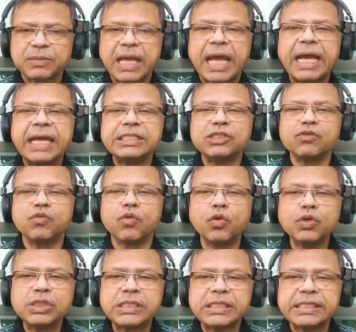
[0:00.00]
as you
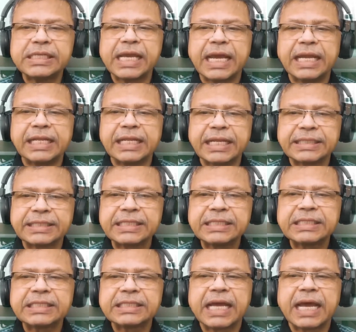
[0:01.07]
won't see any
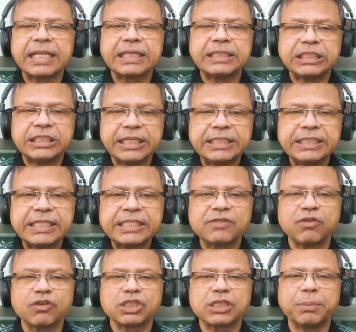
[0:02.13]
results and the changes
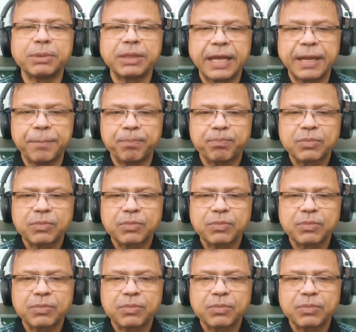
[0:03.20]
for some time,